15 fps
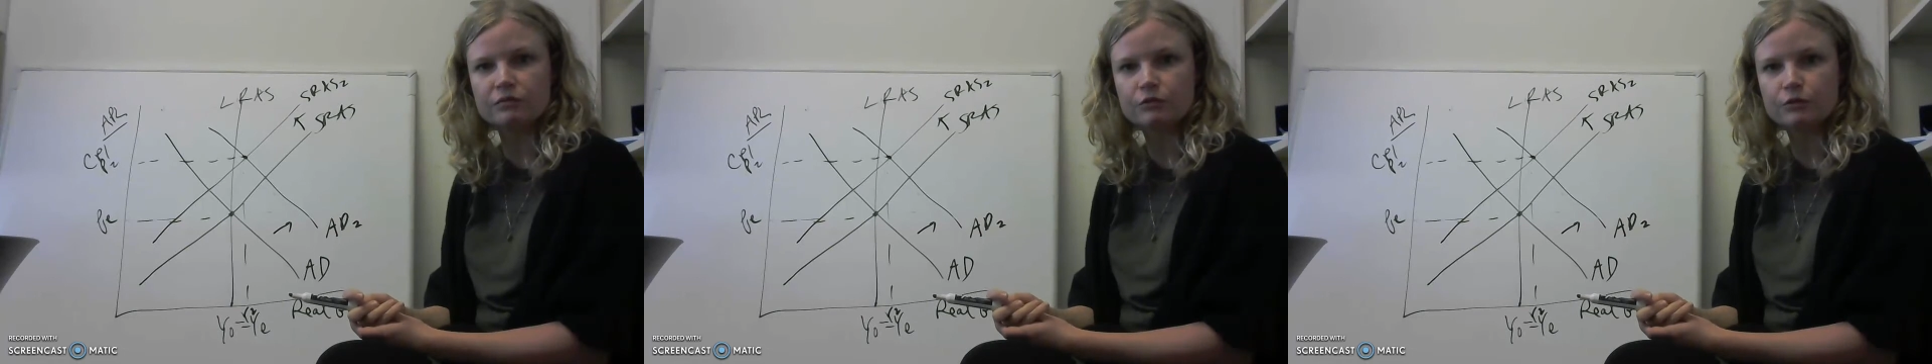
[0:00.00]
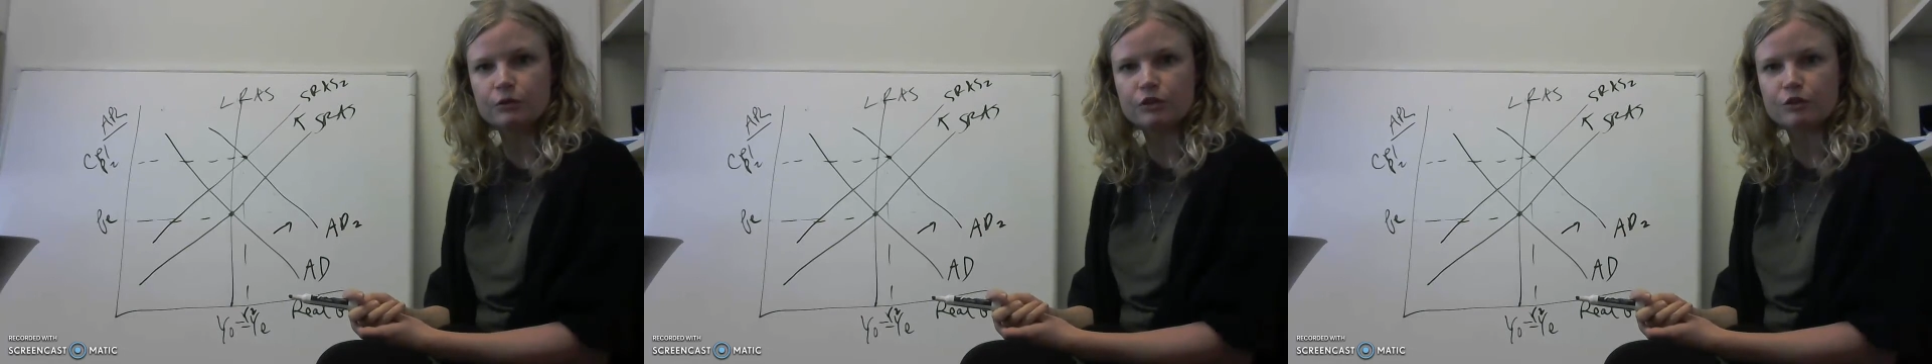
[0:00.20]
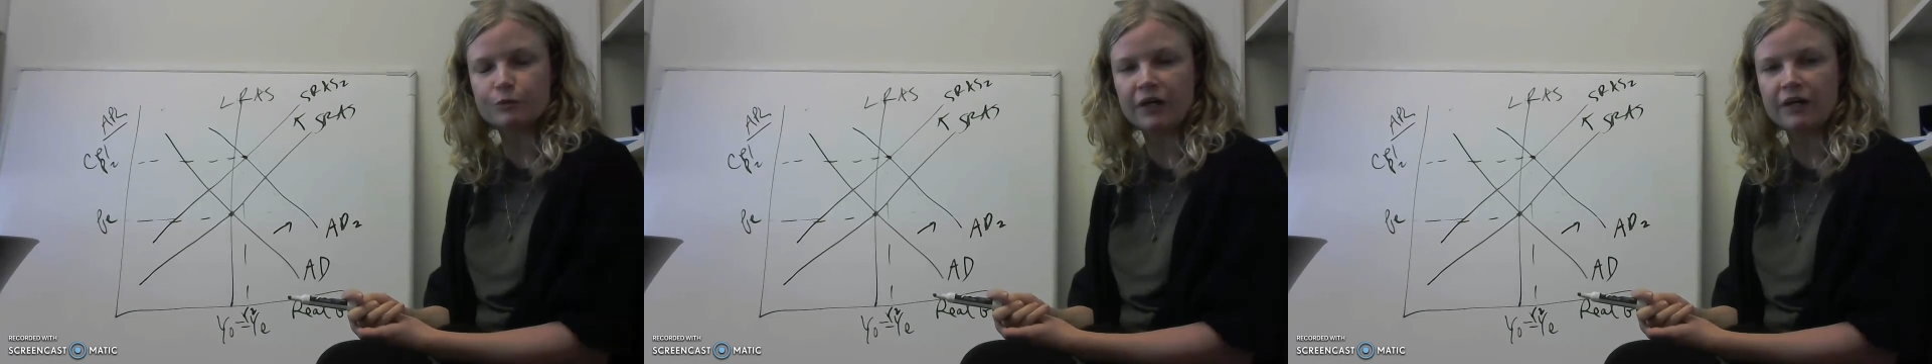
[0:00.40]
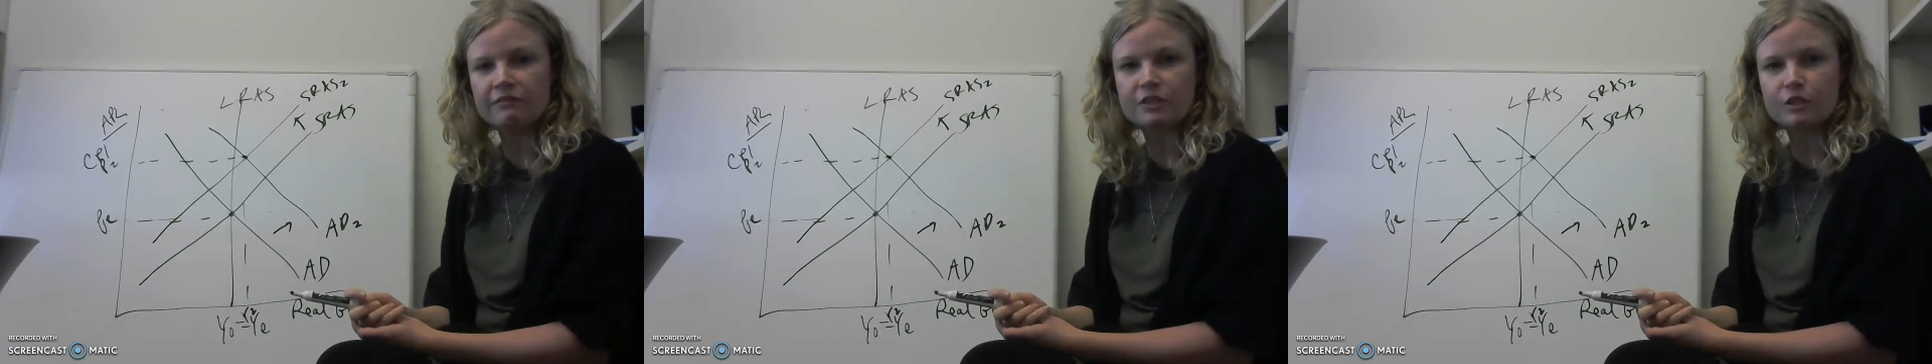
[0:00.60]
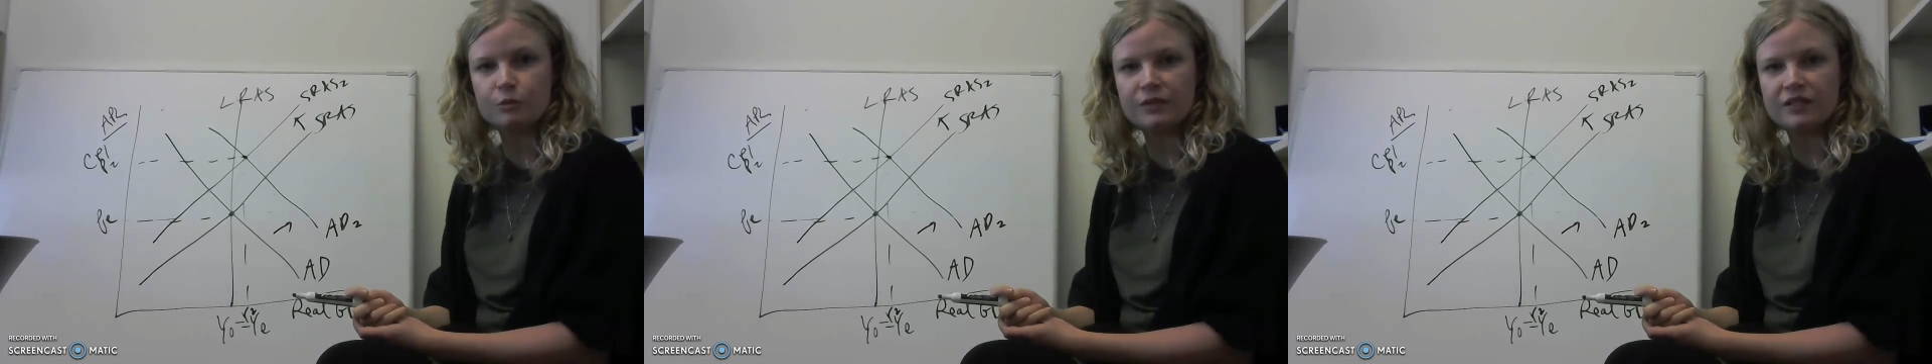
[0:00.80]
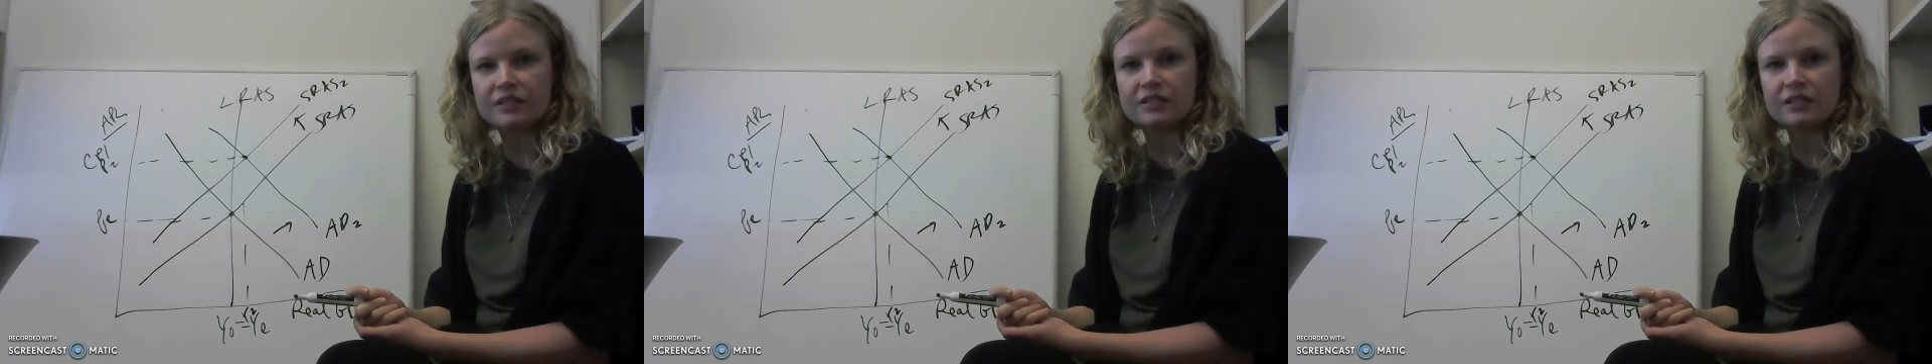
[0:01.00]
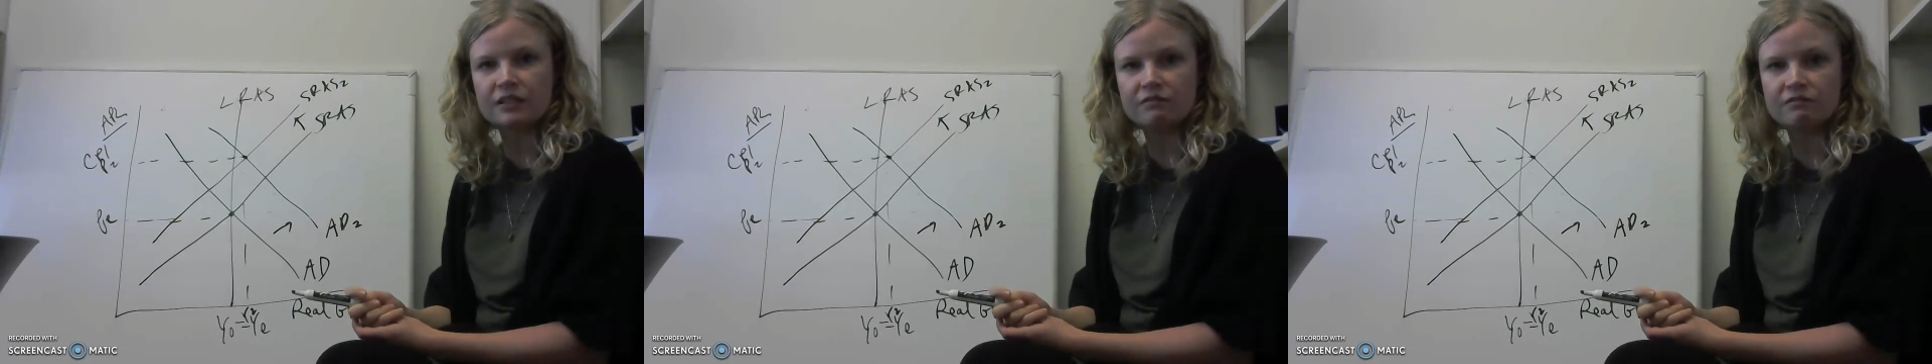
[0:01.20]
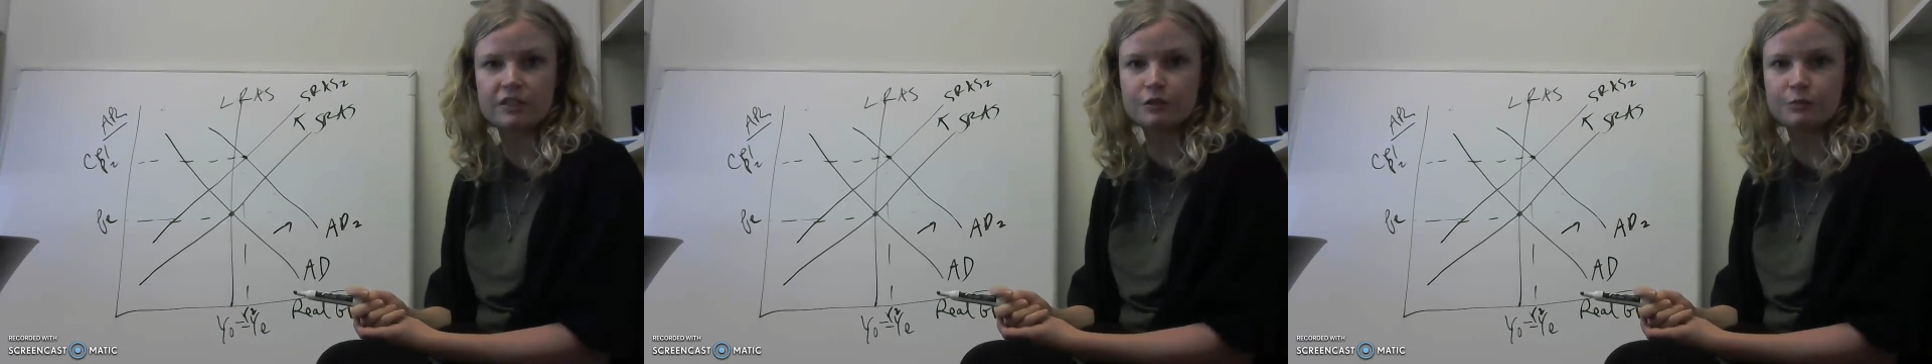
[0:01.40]
gross private domestic
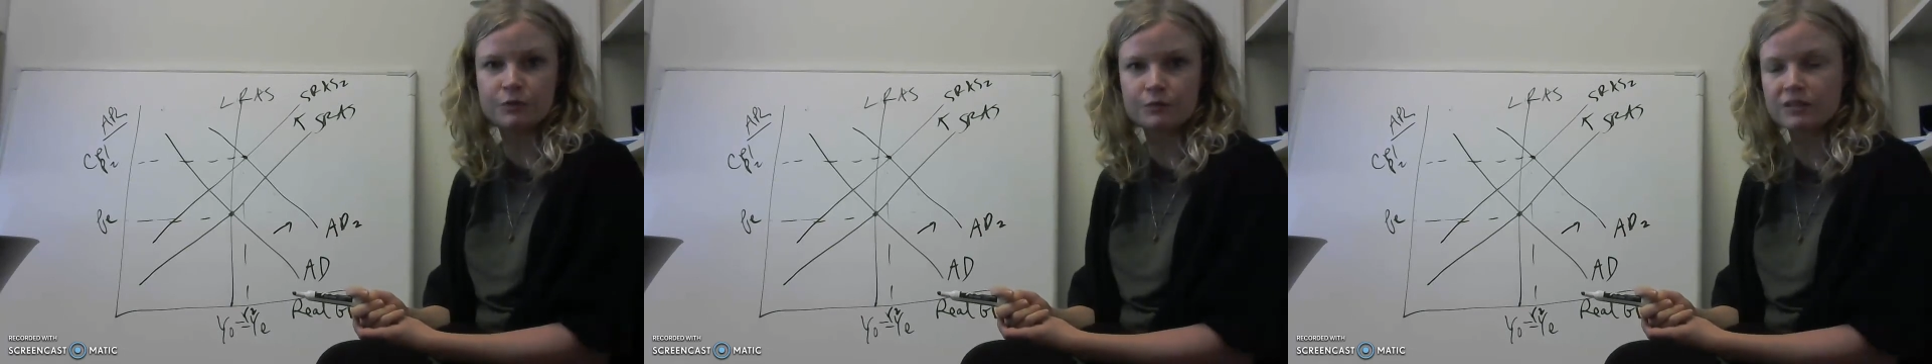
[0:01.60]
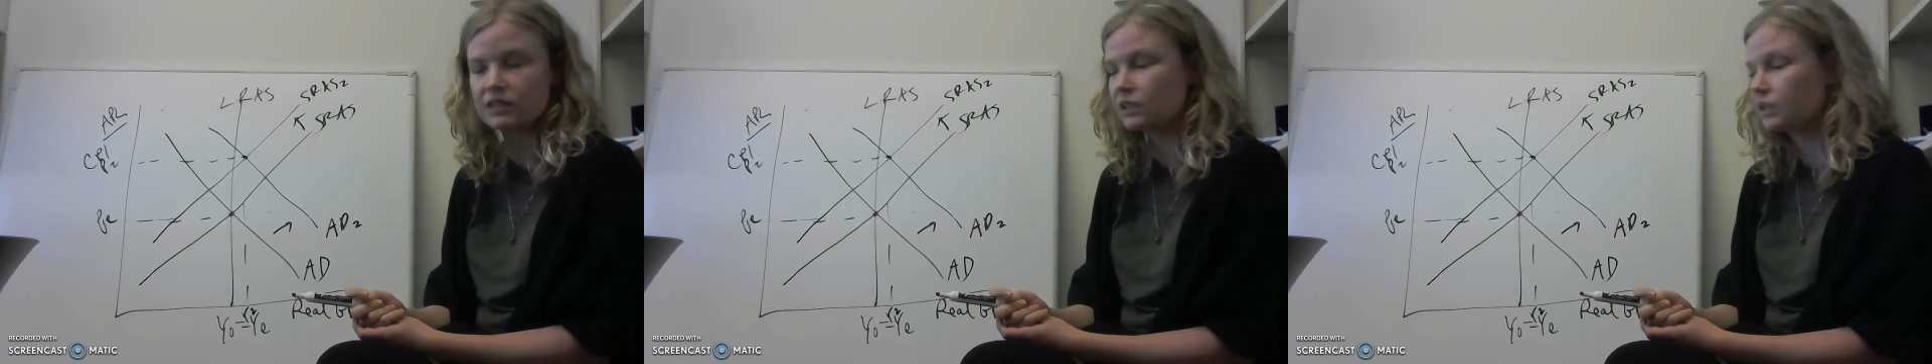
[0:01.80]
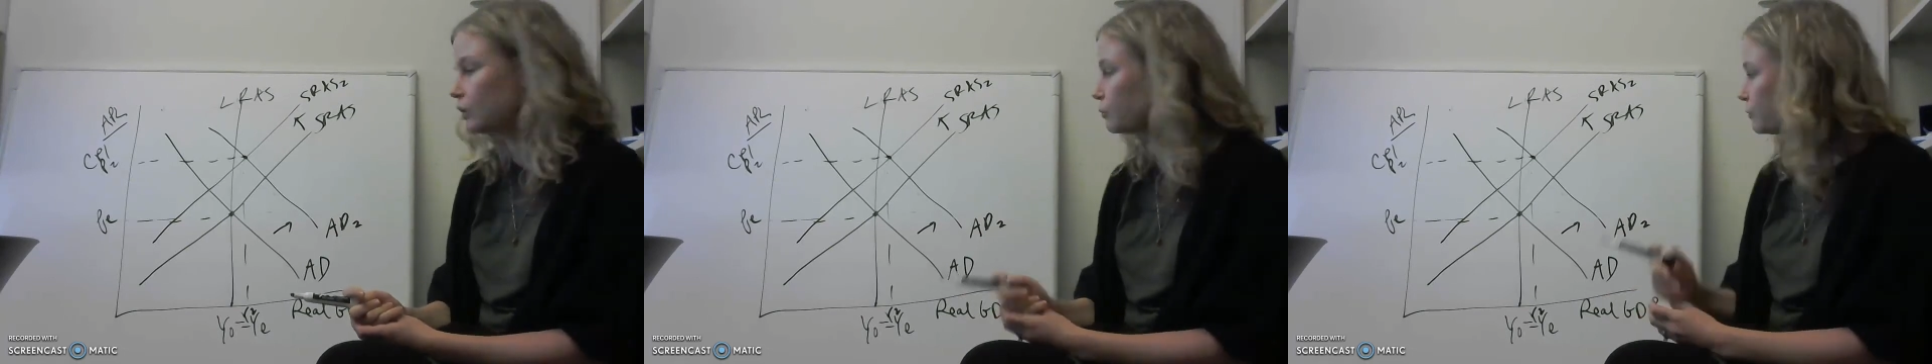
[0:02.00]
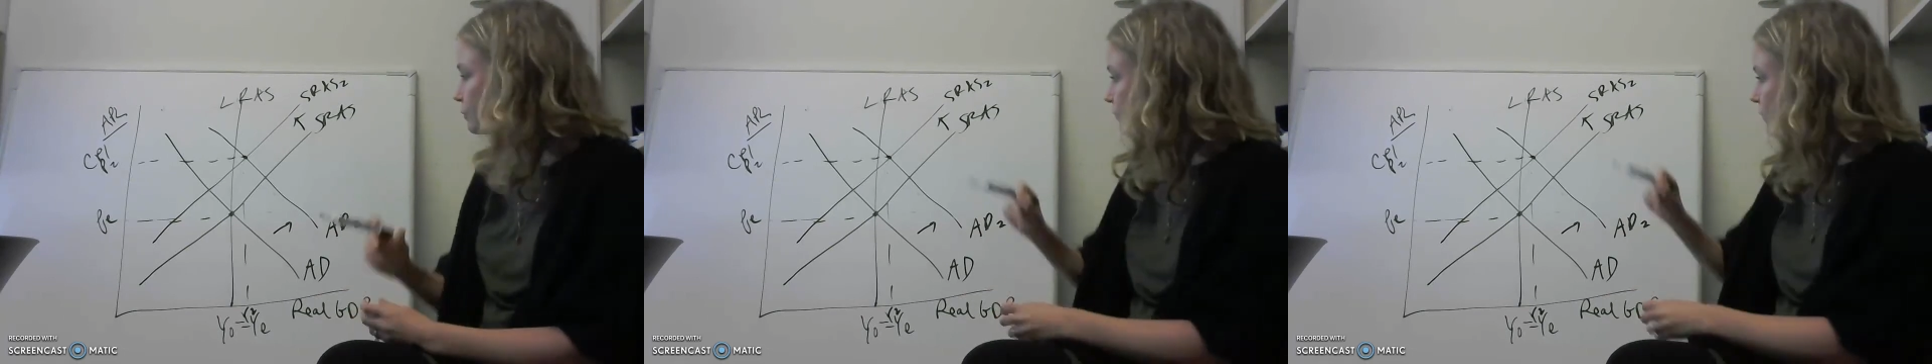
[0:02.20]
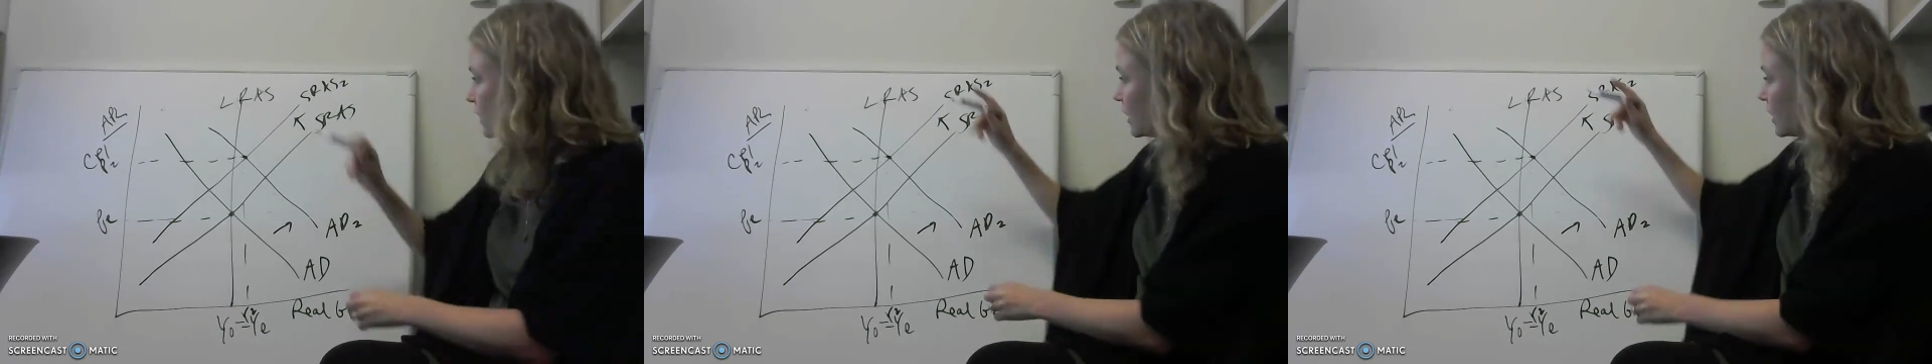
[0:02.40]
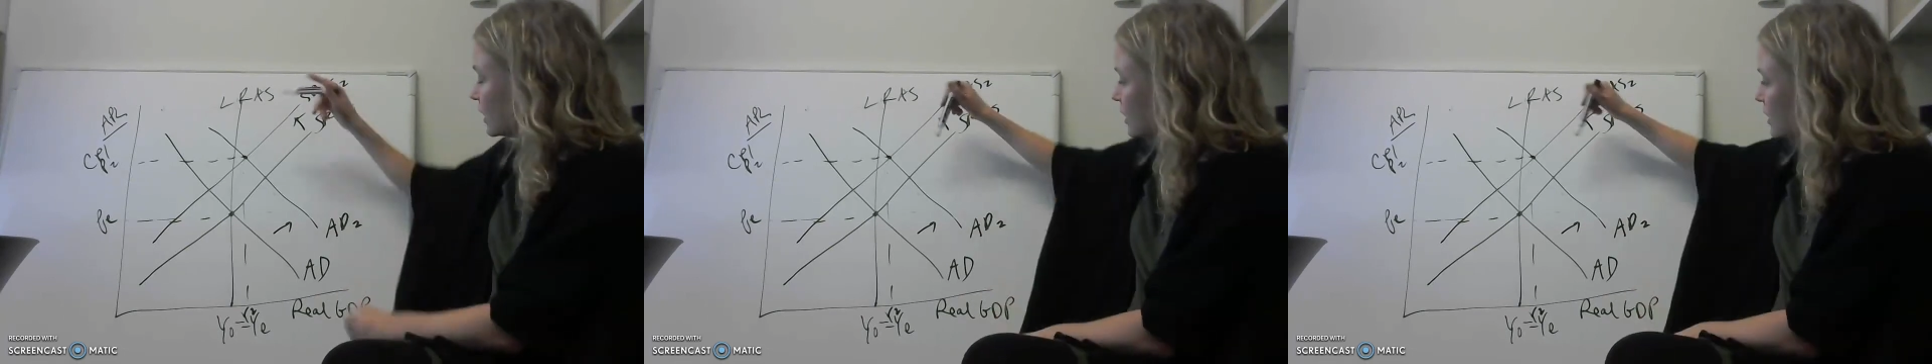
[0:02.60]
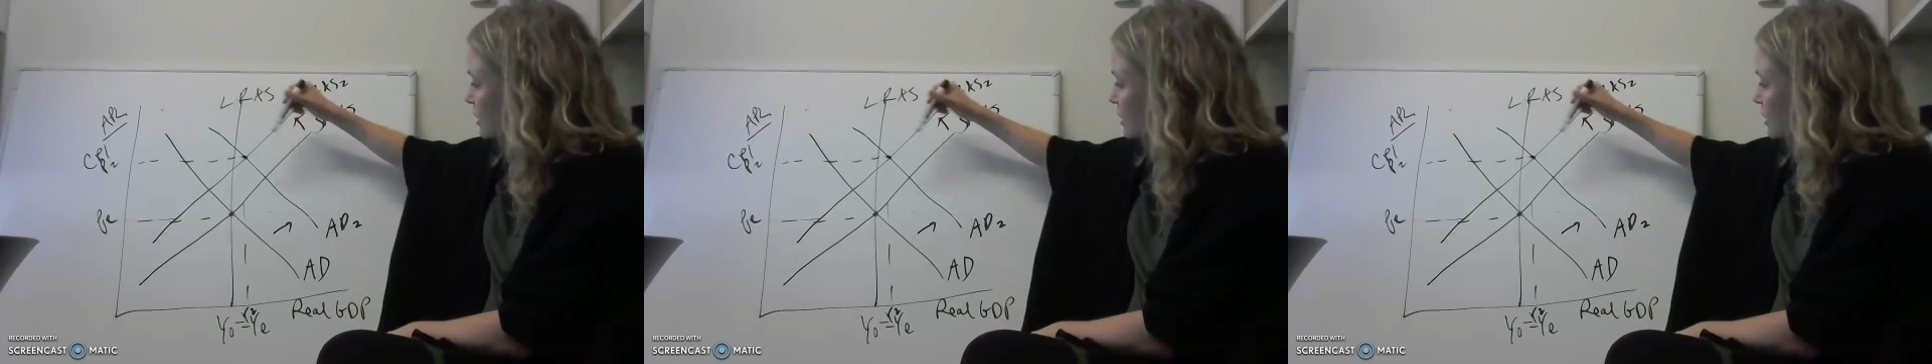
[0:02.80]
investment was still up. So